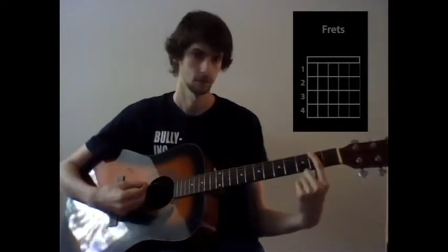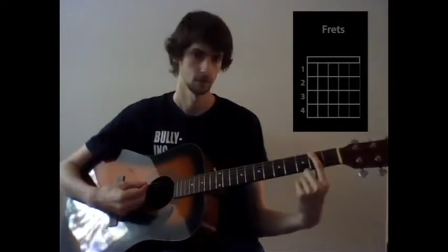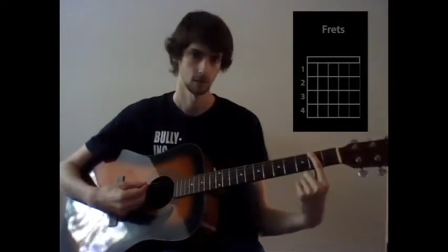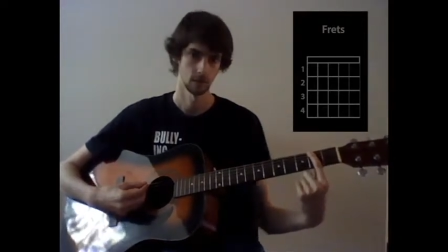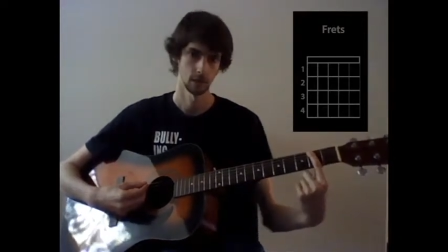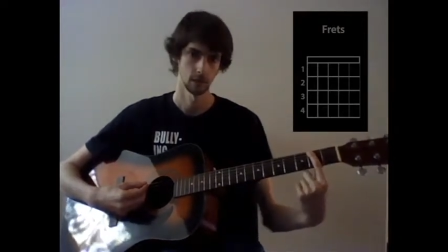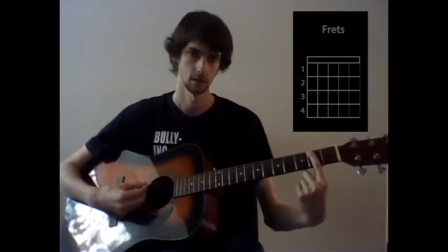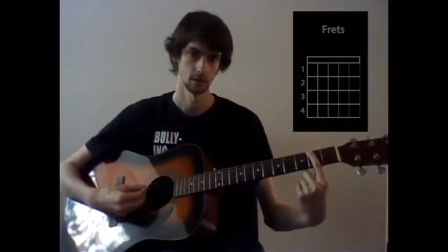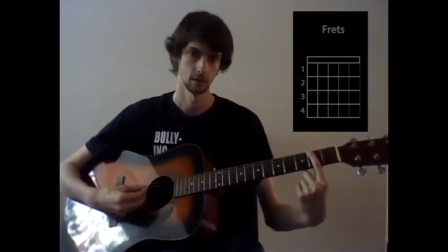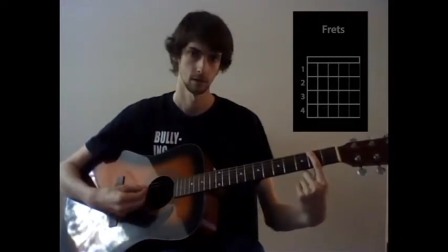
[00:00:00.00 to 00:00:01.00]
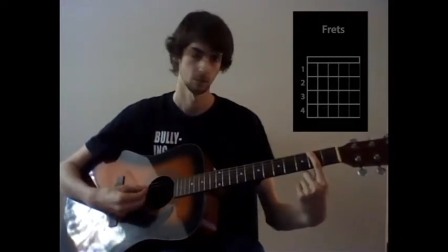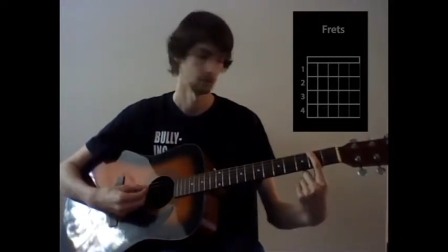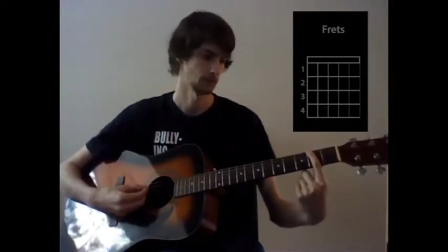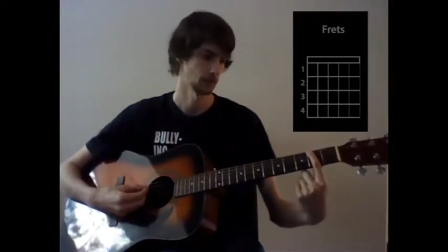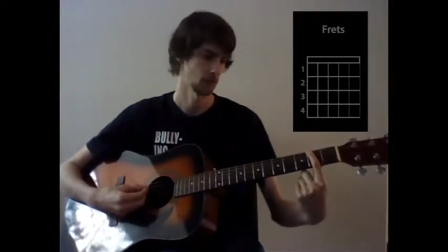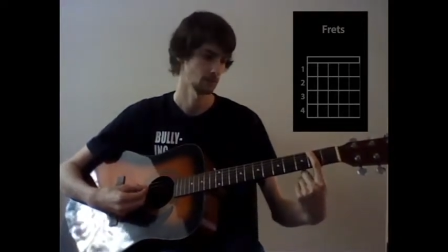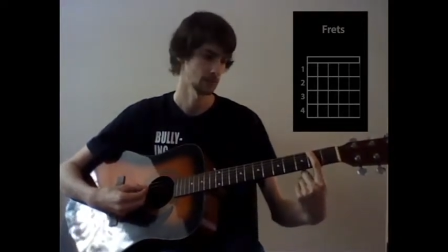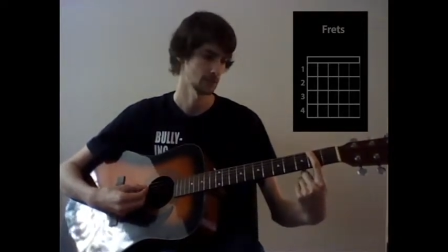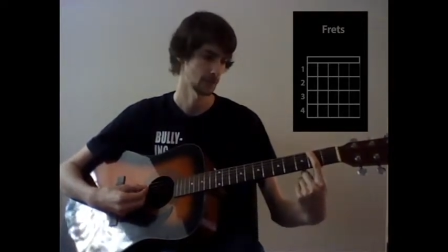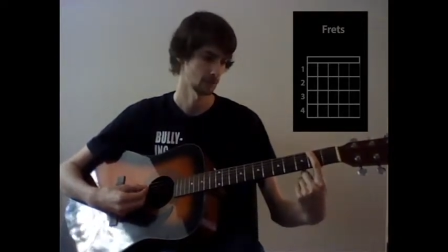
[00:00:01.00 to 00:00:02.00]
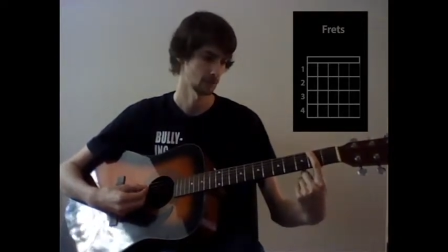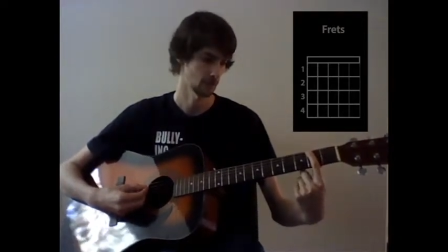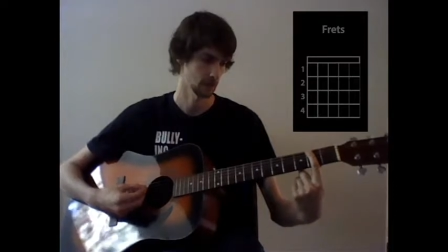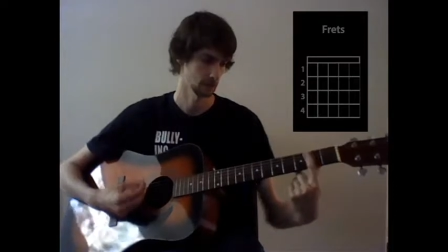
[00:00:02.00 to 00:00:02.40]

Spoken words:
Then moving up, second fret,